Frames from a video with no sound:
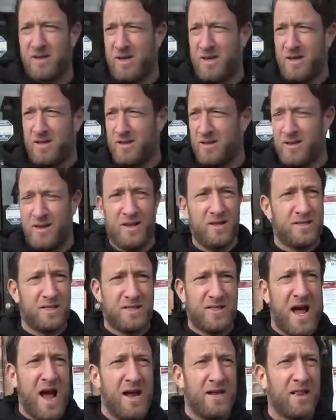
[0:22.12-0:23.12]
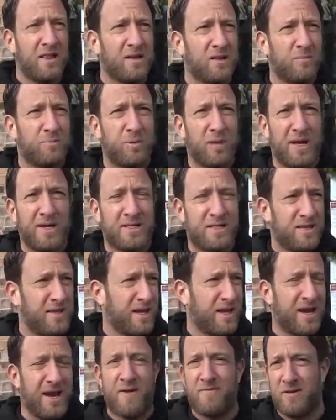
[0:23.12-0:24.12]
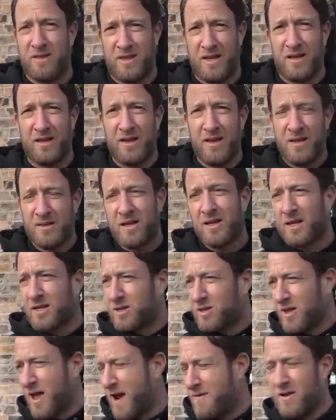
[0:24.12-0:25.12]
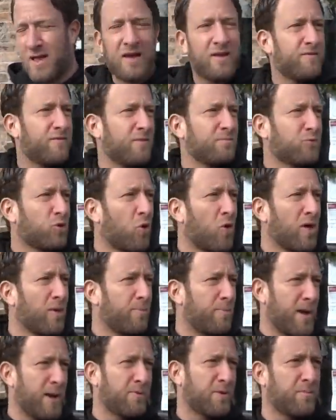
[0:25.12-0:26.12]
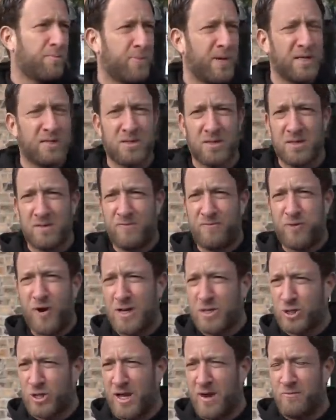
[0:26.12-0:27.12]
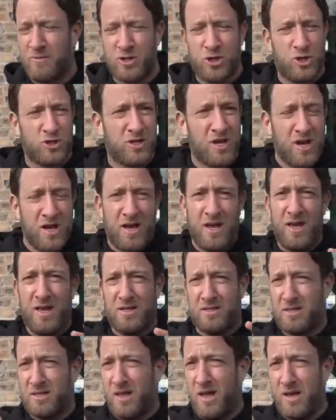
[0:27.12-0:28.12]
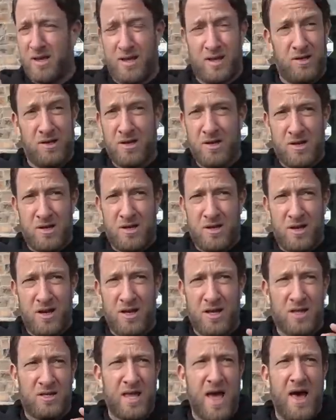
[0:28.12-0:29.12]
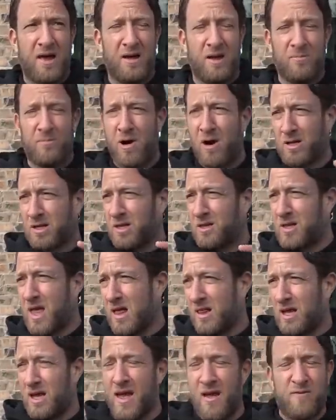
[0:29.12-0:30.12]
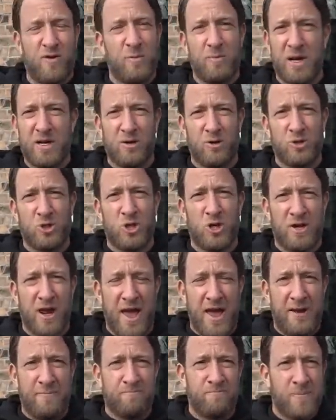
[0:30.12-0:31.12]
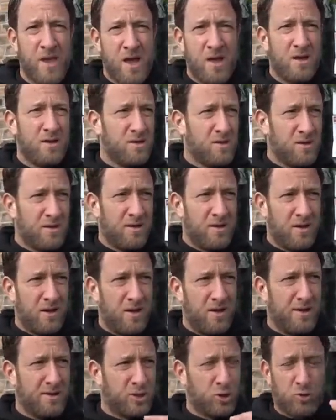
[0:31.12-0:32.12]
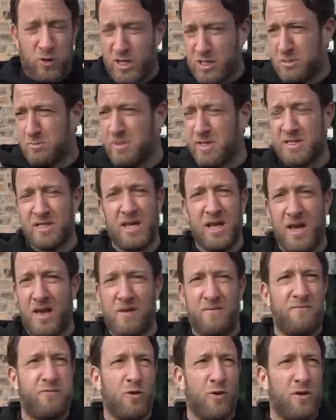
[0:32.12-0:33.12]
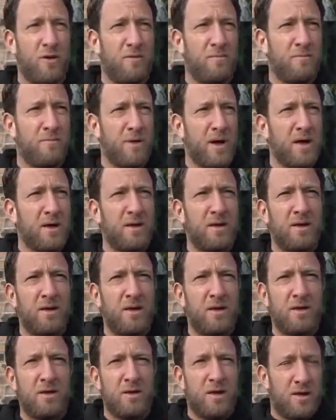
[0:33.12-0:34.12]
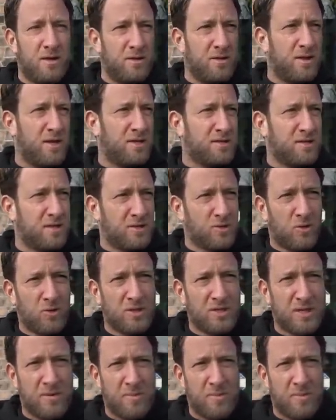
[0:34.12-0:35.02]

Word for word: and it's a tiny little place, and they got everything. They got everything from toilet paper to pizza to fresh sandwiches. It's like an Italian market deli. Everybody knows your name. It's Christmassy. It, for and there's Natoli's